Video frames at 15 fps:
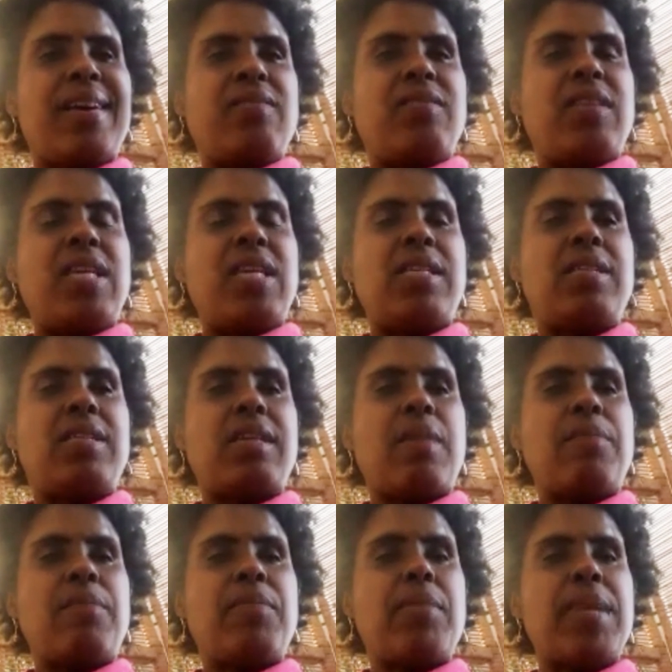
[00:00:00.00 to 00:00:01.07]
these
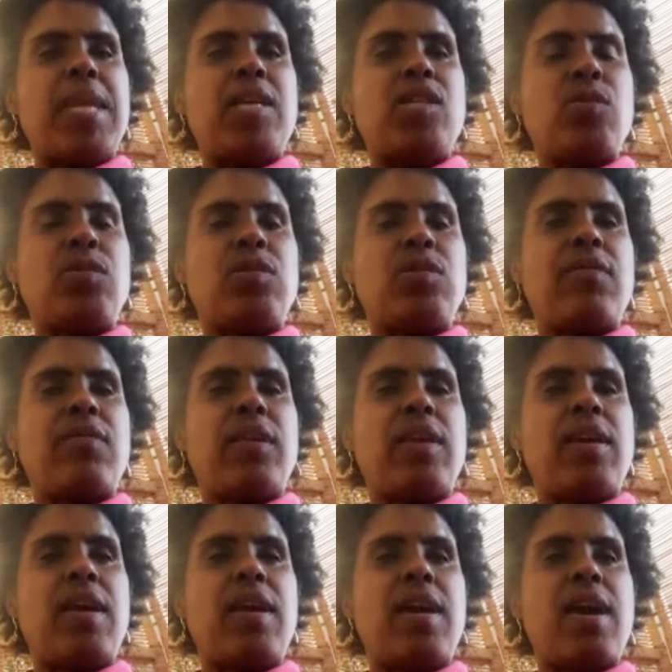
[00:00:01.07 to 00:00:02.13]
subcommittees will
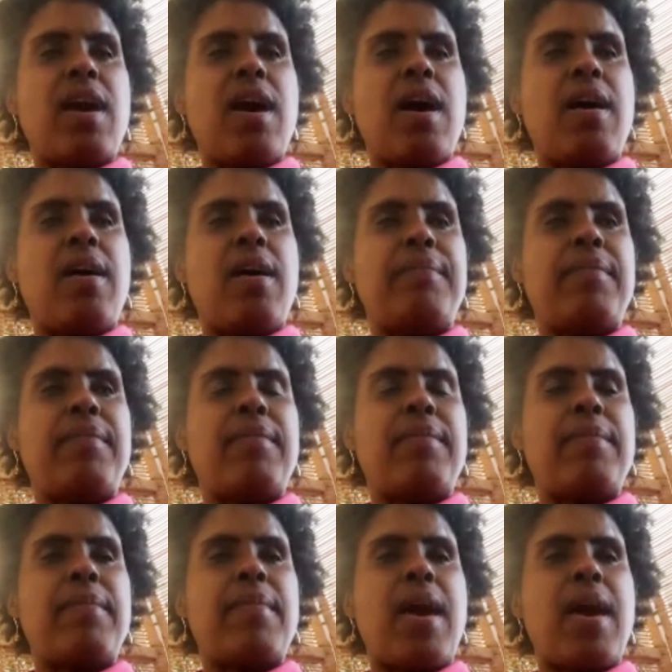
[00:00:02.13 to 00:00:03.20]
definitely, um,
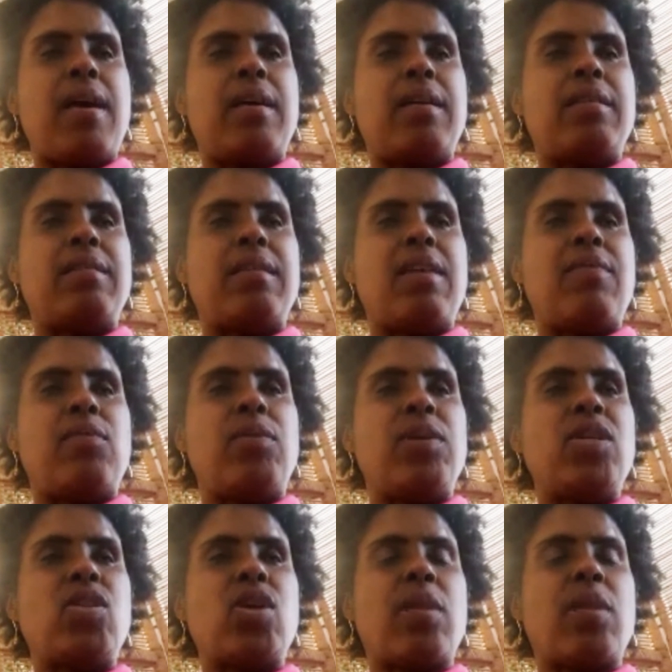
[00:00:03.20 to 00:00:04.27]
even when you talk about
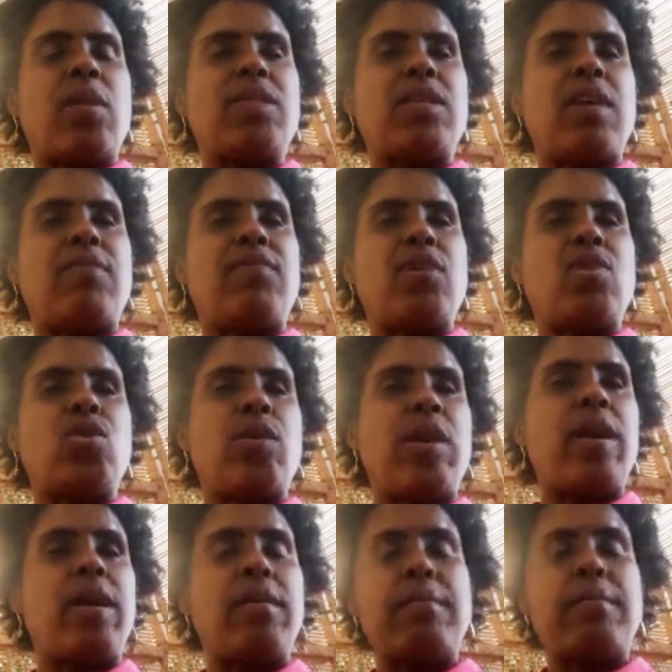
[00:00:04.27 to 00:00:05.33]
safety and training,
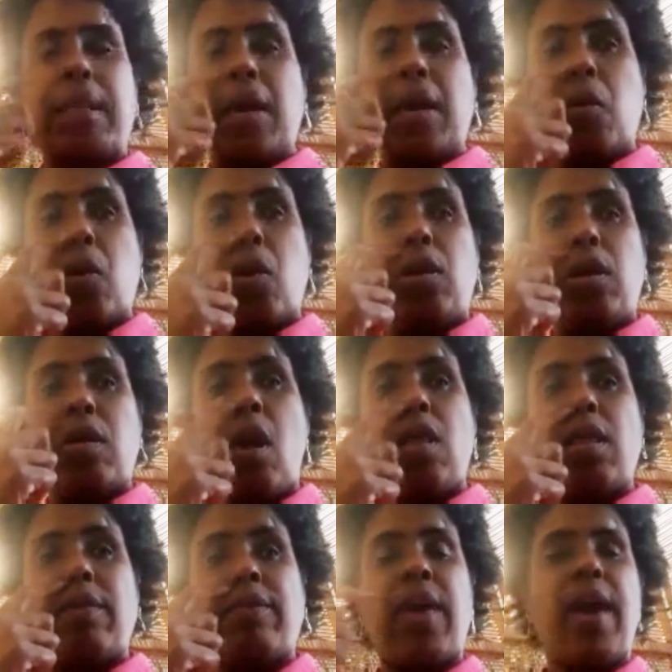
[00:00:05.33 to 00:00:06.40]
play a role in all of that,
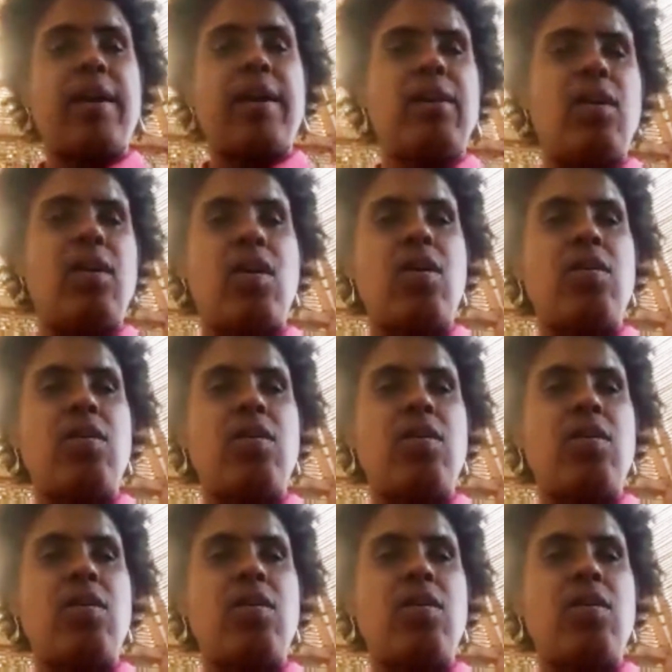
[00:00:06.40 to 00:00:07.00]
you know? Yeah.